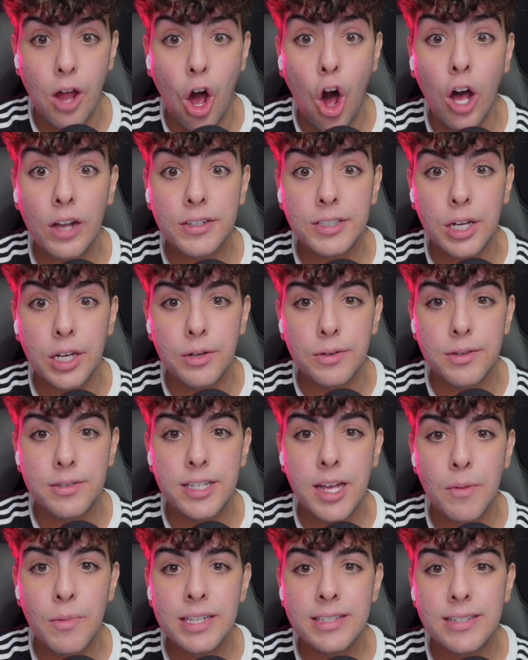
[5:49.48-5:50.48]
Also,
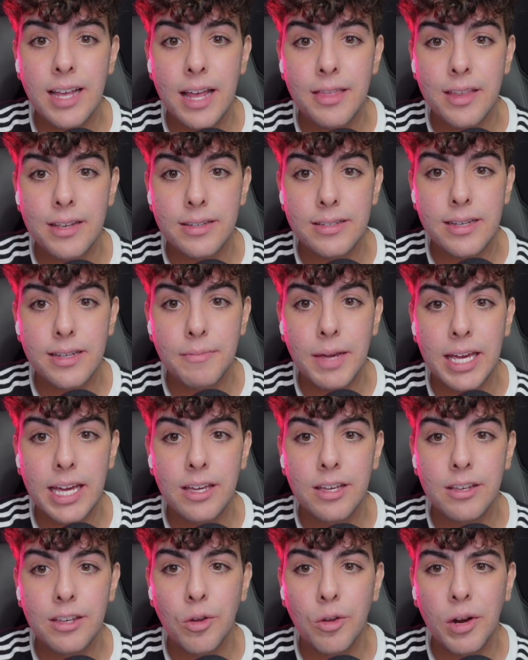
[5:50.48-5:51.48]
someone sent this to
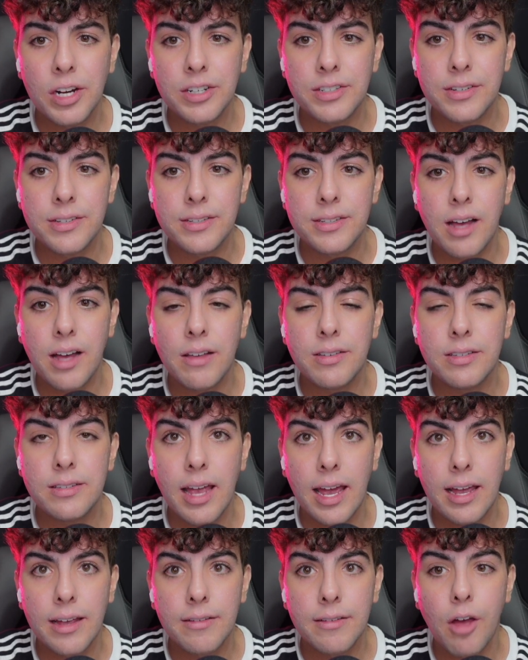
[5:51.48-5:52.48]
me. You are
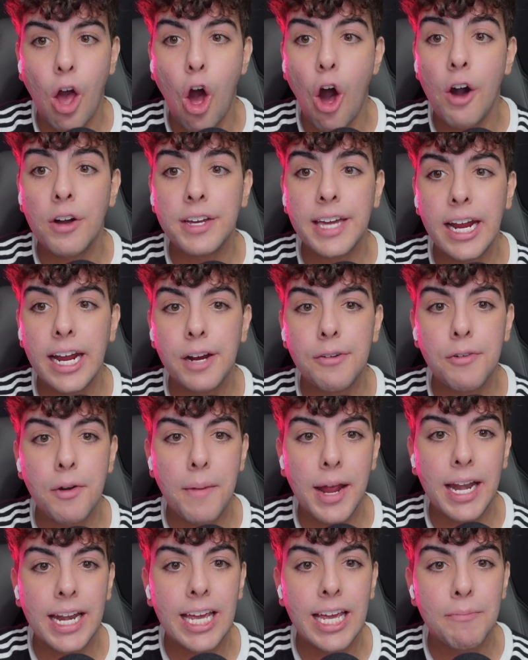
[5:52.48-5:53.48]
disgusting. All care
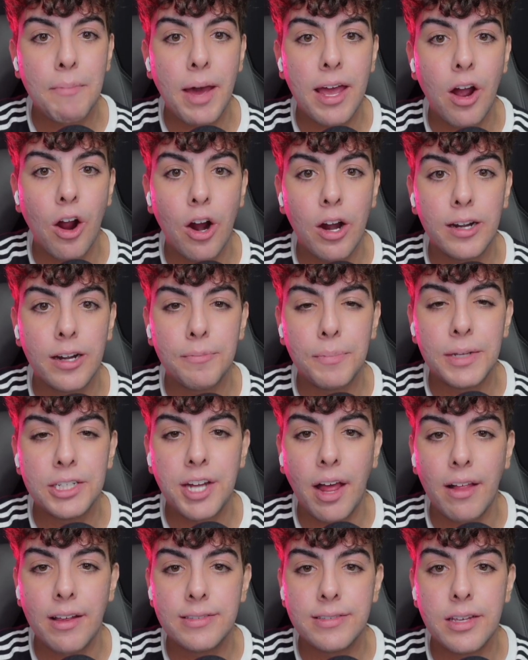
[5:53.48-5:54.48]
remaining in my heart, be
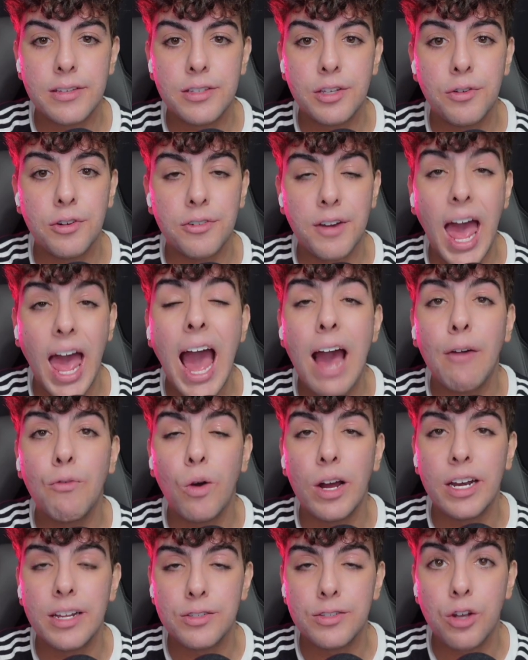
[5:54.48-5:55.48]
jealous as you don't have
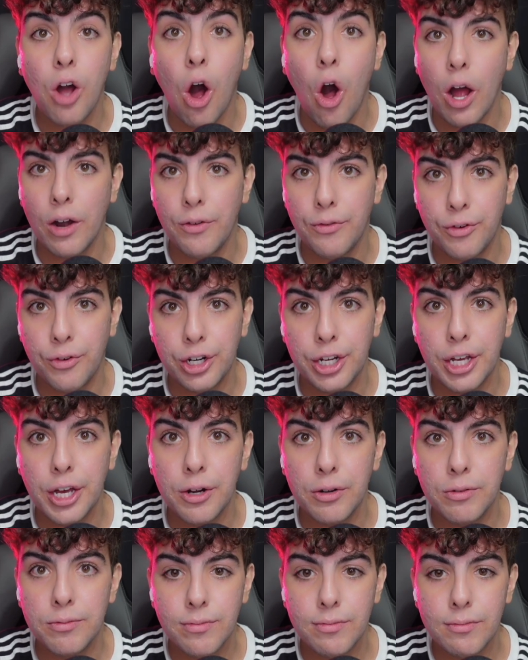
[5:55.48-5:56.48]
one, is gone for
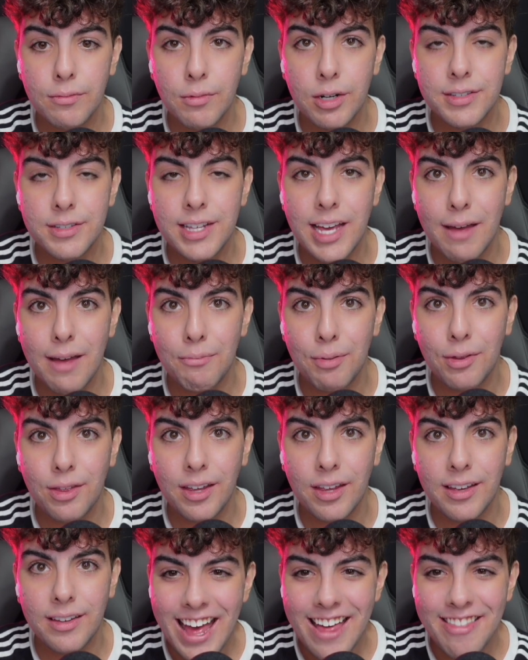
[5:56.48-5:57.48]
you. Where's the
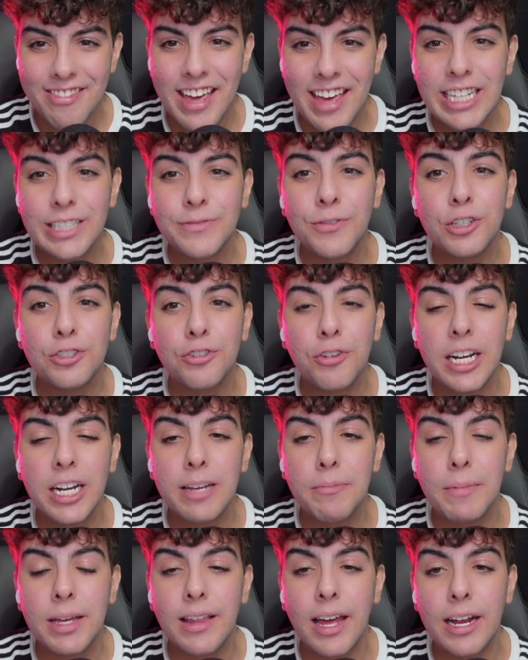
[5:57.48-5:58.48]
empathy? Thanks for
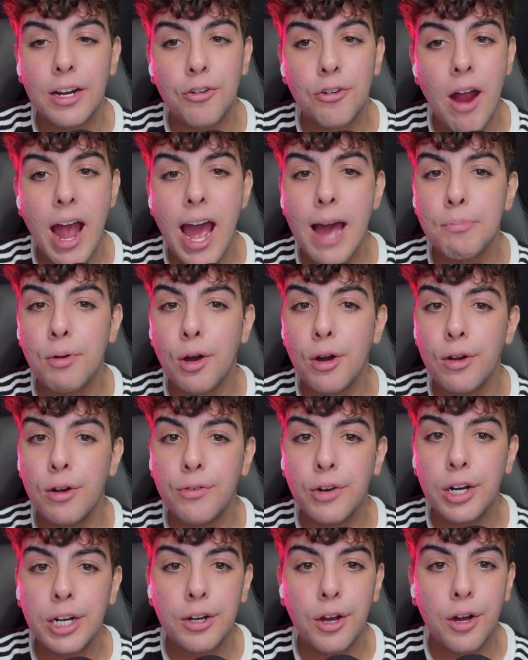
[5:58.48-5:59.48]
treating me like crap
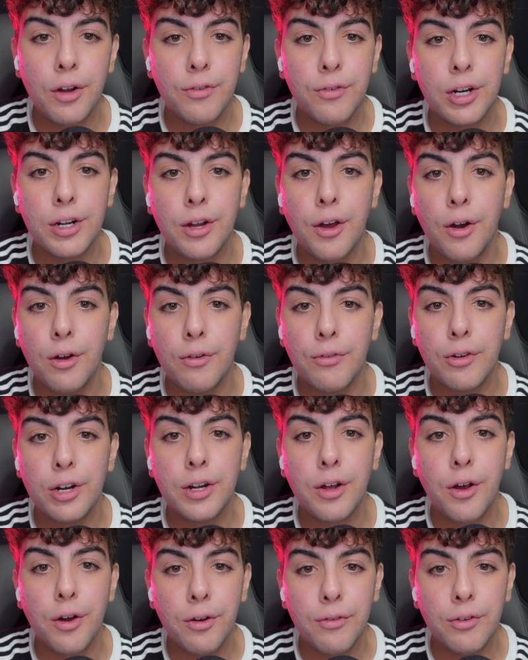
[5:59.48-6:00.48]
over and over and over
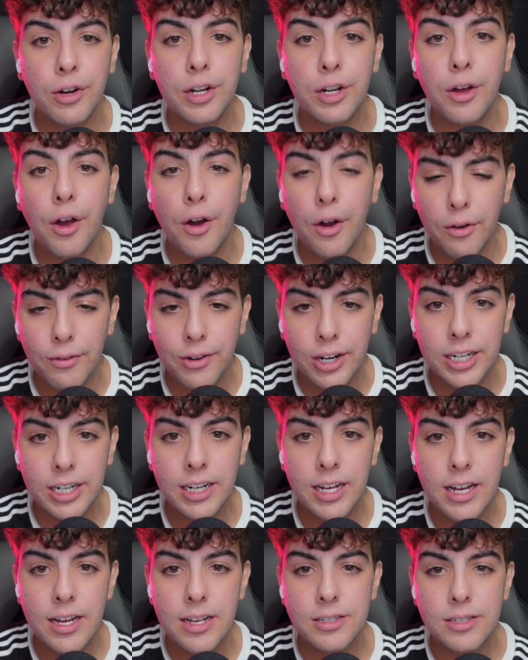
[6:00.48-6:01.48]
and over and over
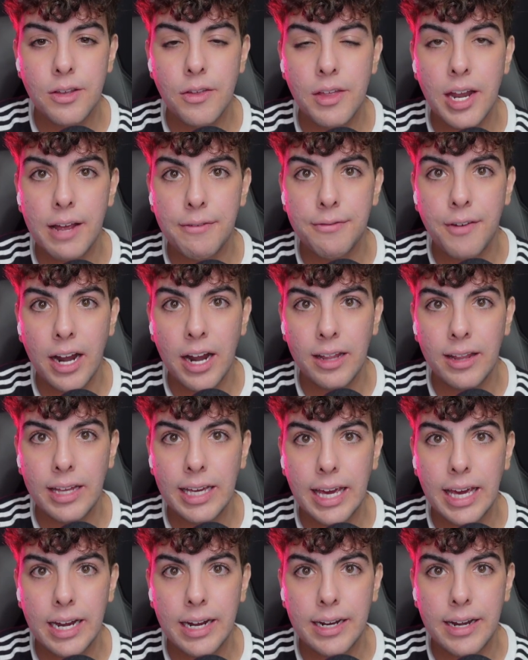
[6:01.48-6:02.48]
so that I finally
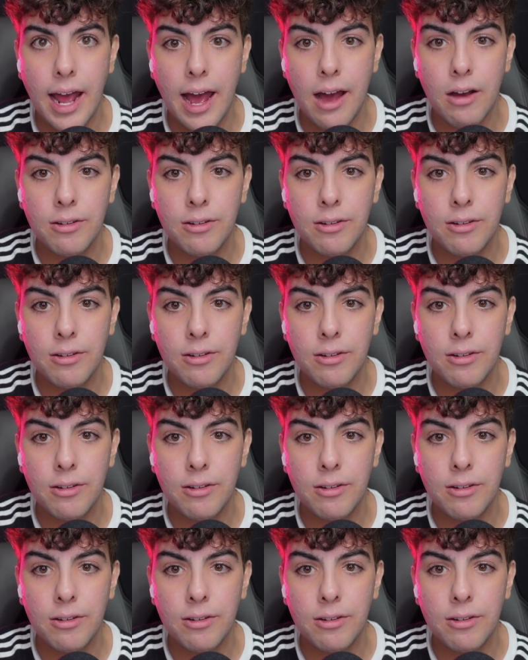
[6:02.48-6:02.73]
get it now.